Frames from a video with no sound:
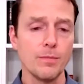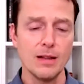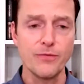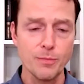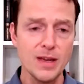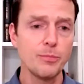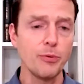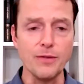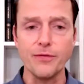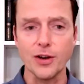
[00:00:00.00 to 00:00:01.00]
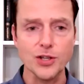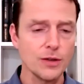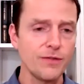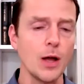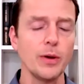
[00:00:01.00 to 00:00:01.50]
and for me, brain
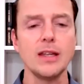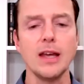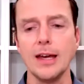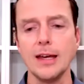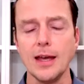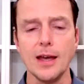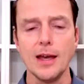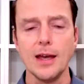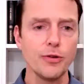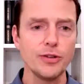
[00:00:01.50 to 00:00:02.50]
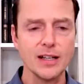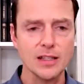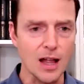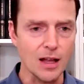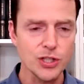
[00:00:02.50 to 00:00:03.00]
function the following day, other
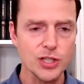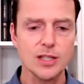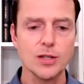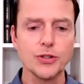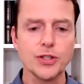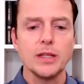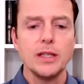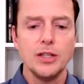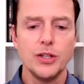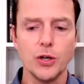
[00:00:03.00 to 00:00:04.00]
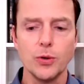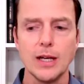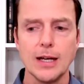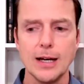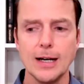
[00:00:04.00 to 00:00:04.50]
technologies, and ultimately, you know,
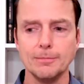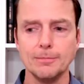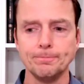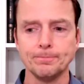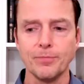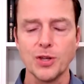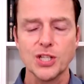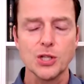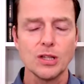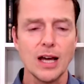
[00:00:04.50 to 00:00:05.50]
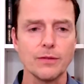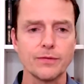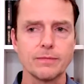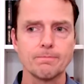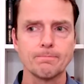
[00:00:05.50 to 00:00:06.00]
um, there's still a lot of